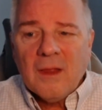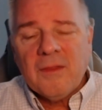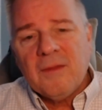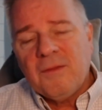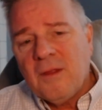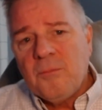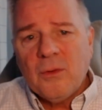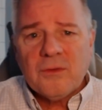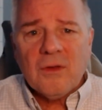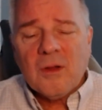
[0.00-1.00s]
they
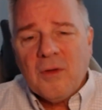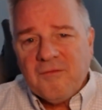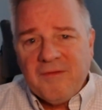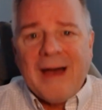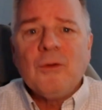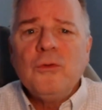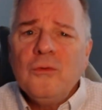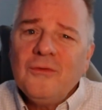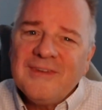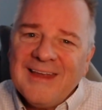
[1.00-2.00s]
both talk about
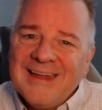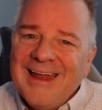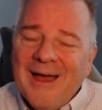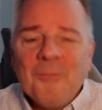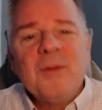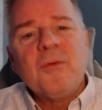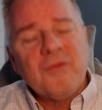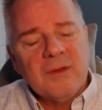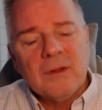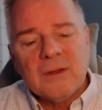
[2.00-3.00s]
values and how people
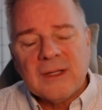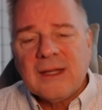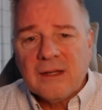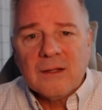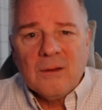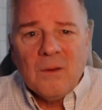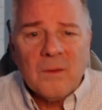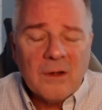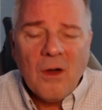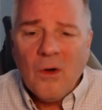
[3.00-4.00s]
feel and getting
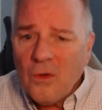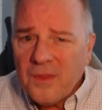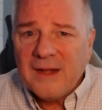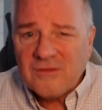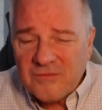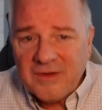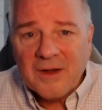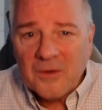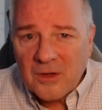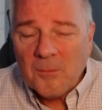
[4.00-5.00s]
along, and all that's
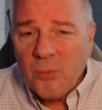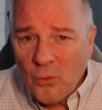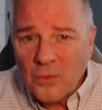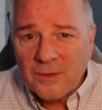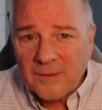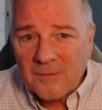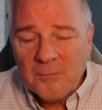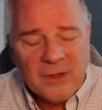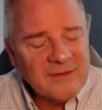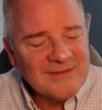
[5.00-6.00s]
very important,
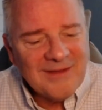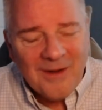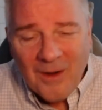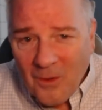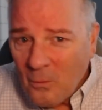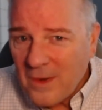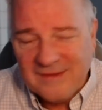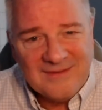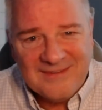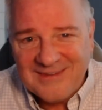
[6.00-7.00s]
but it's
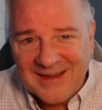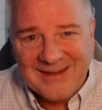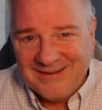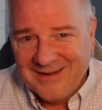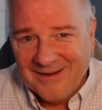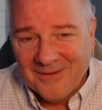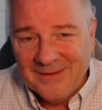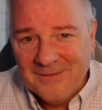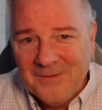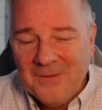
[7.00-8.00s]
always
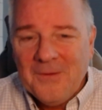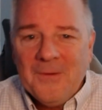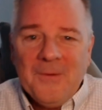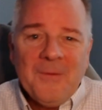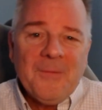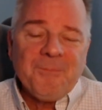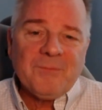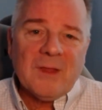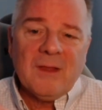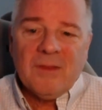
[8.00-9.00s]
secondary.
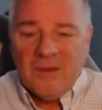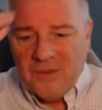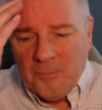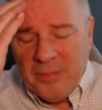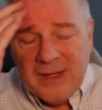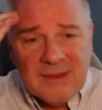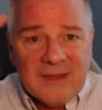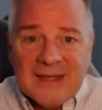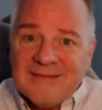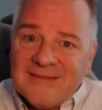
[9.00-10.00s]
The big
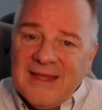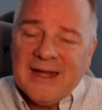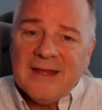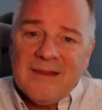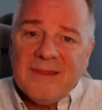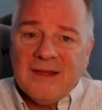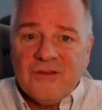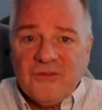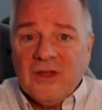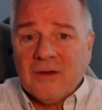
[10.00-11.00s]
thing is getting
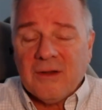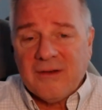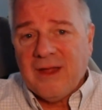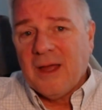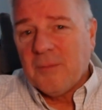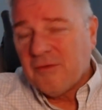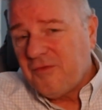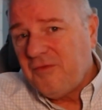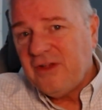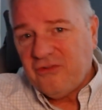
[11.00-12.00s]
things done on time and
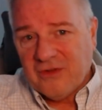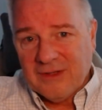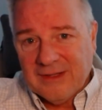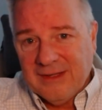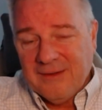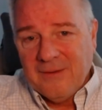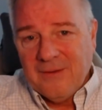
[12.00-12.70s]
efficiently.